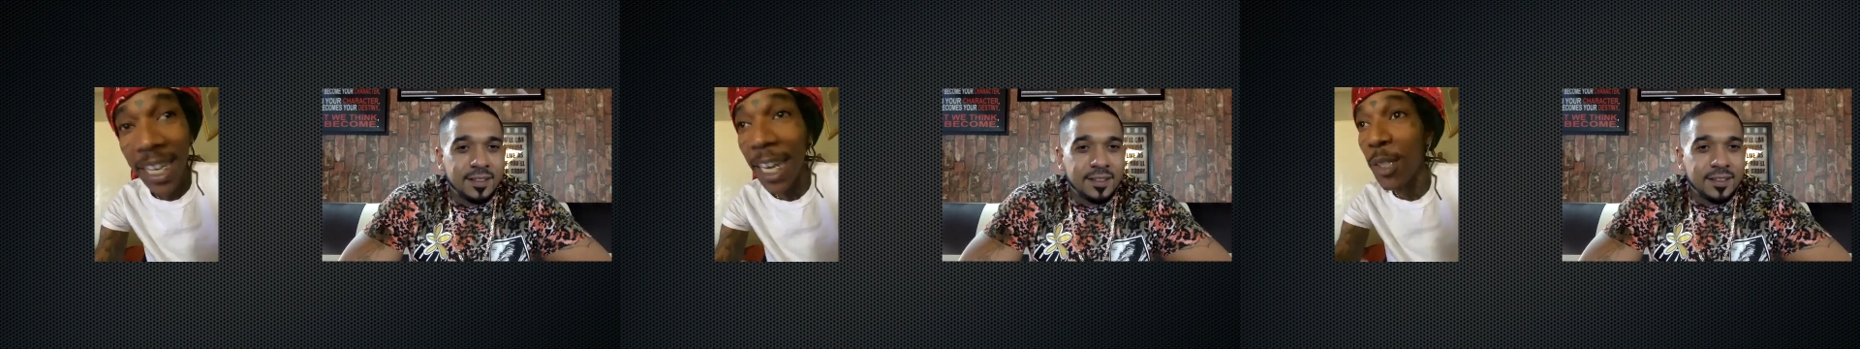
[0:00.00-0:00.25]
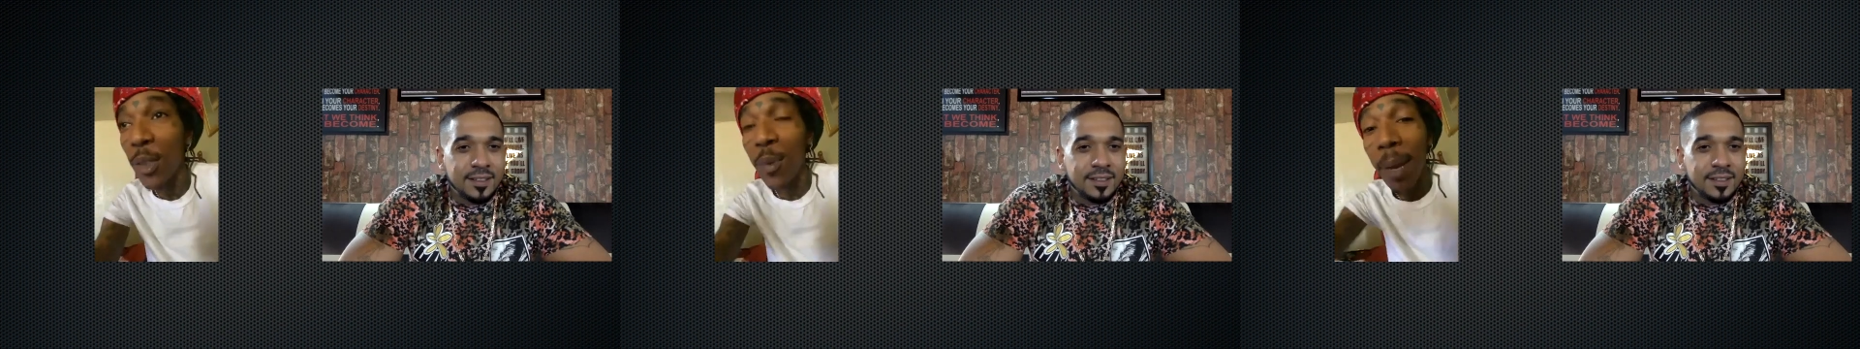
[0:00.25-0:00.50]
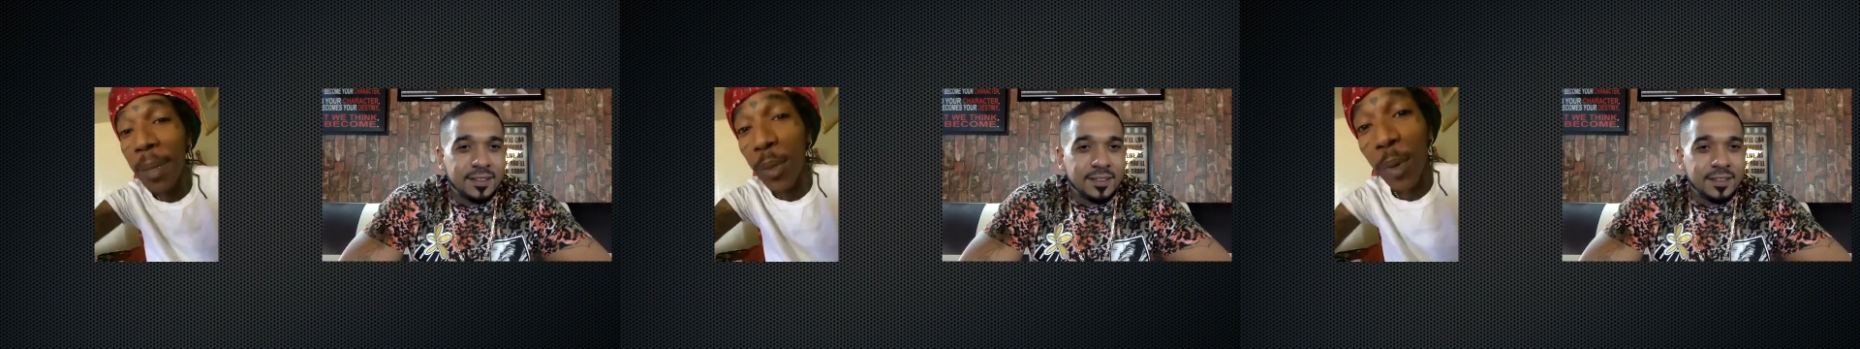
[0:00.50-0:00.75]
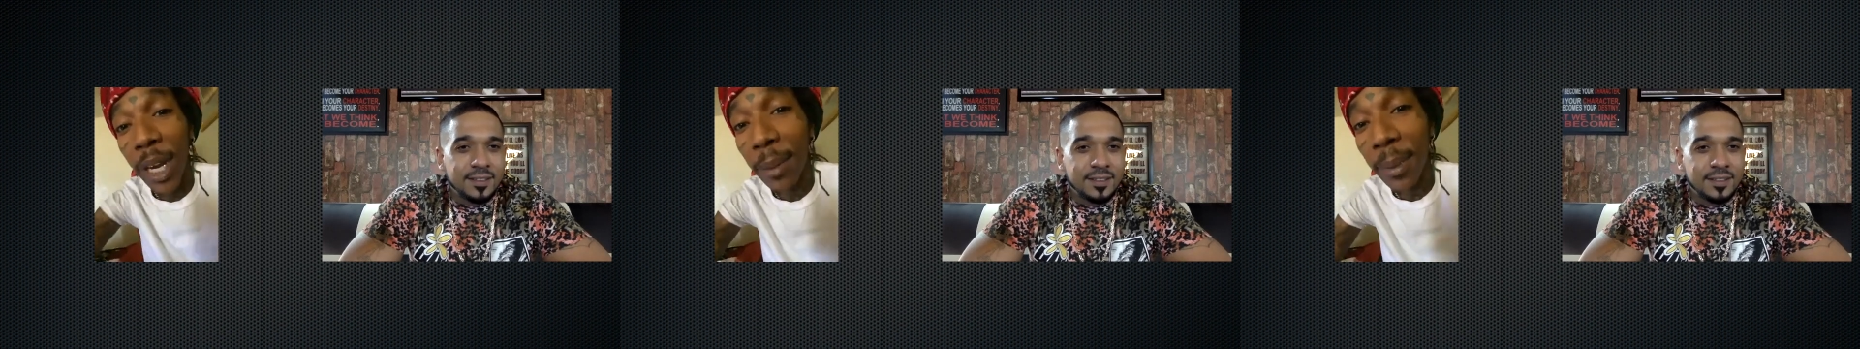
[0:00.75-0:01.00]
Speaker 1: I used to rap his
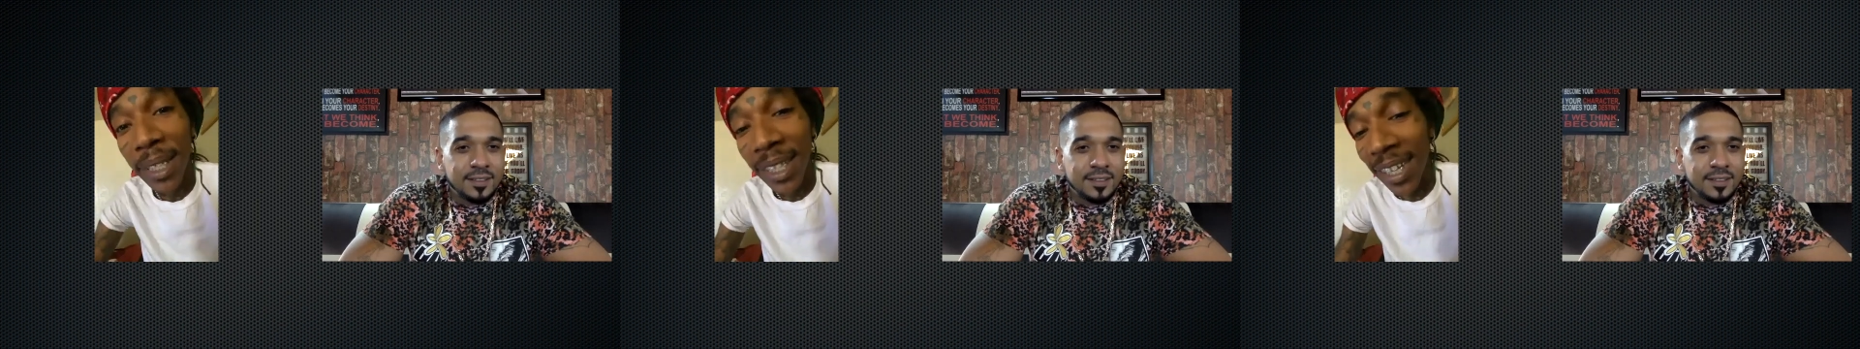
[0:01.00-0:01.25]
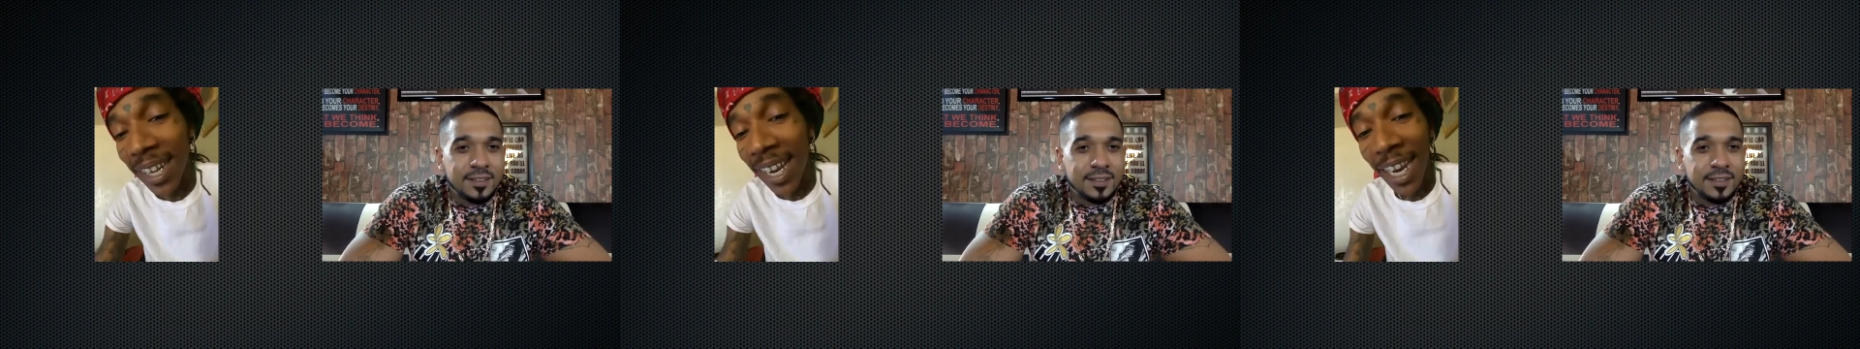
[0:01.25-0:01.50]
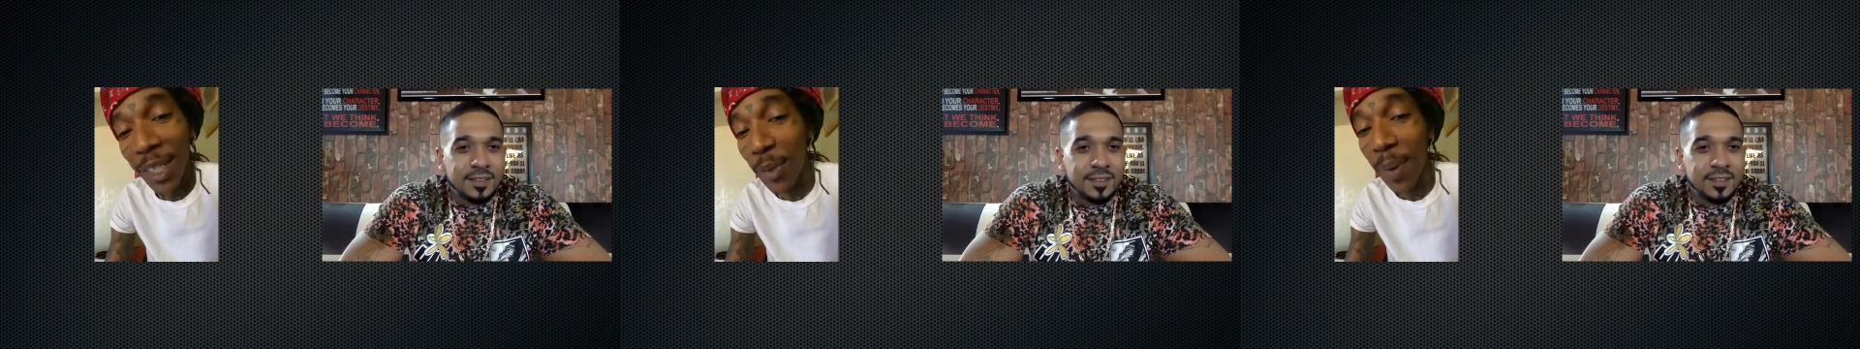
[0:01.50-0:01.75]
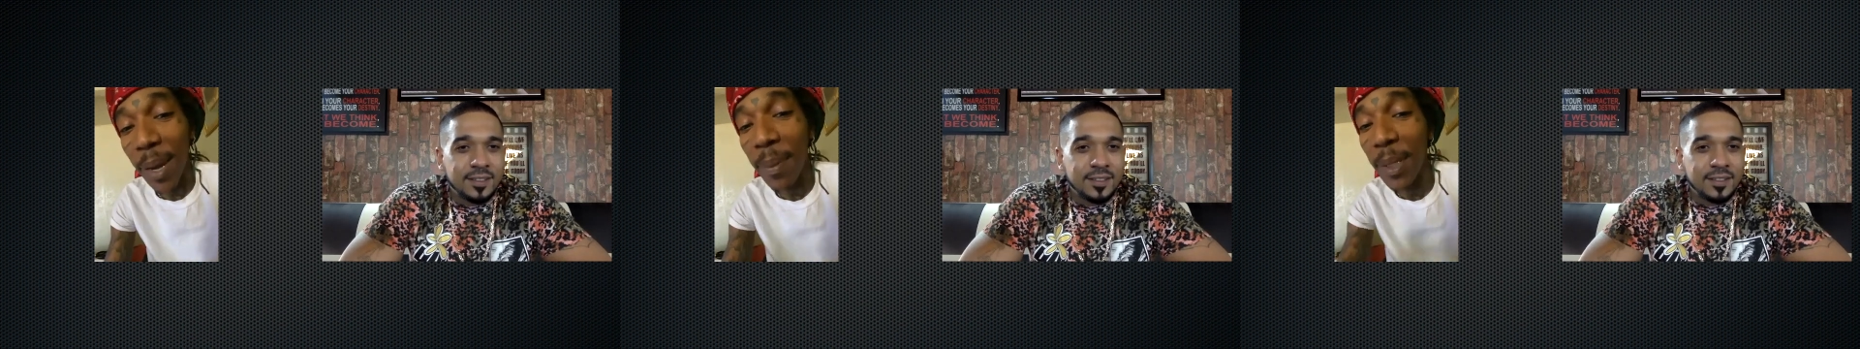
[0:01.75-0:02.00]
raps. I used to
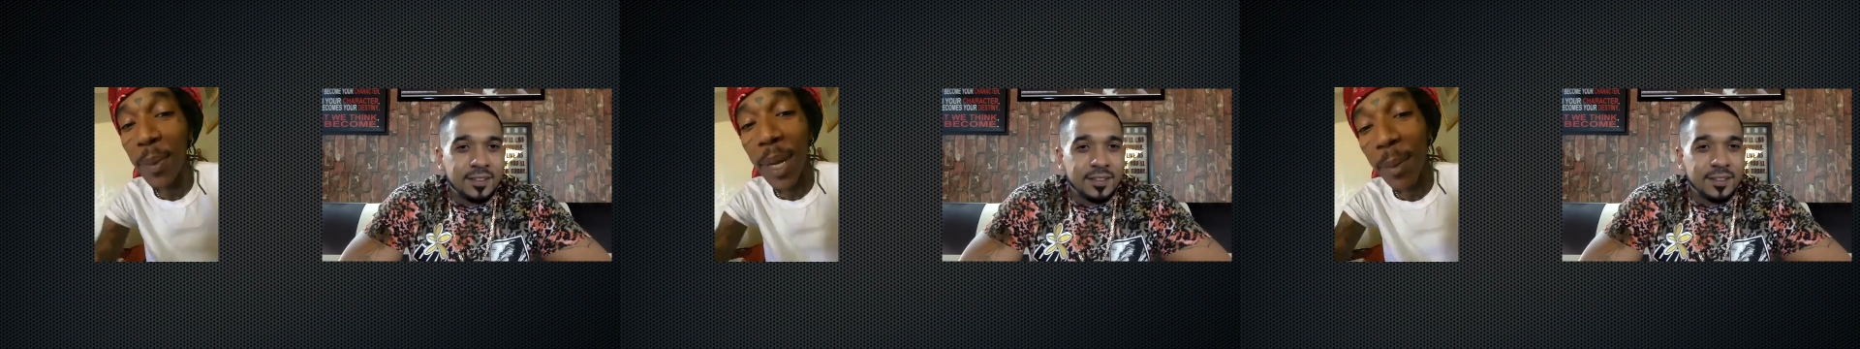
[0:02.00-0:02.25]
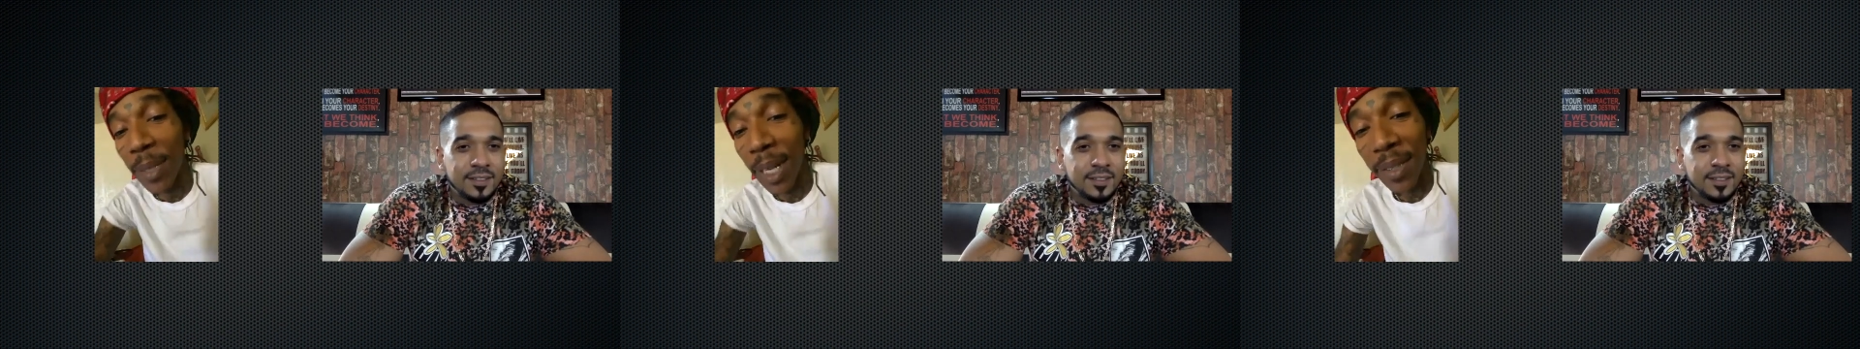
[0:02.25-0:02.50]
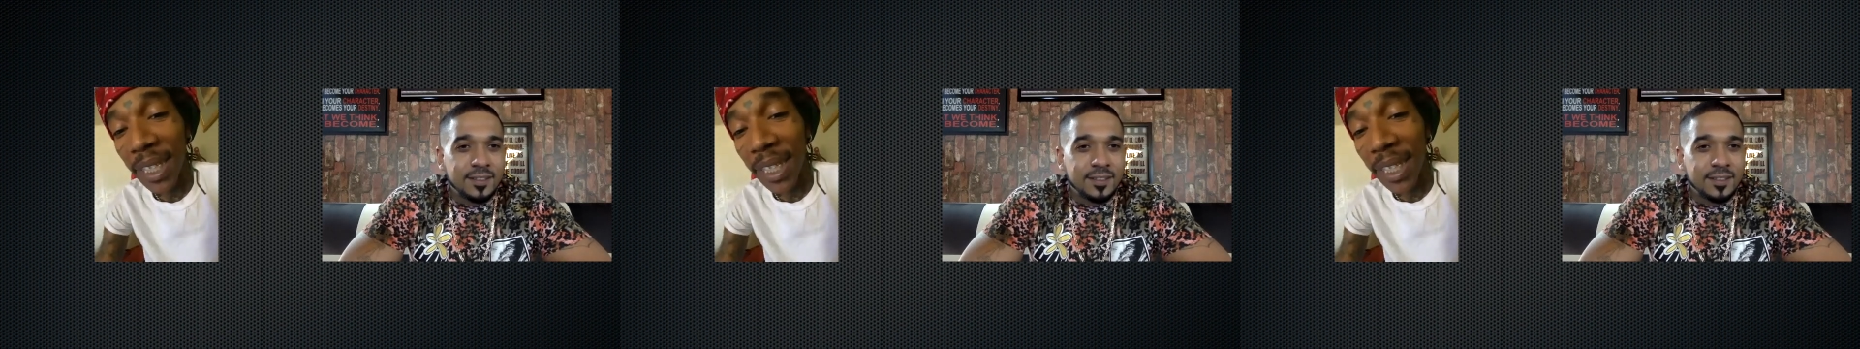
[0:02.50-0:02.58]
rap his rap when I was a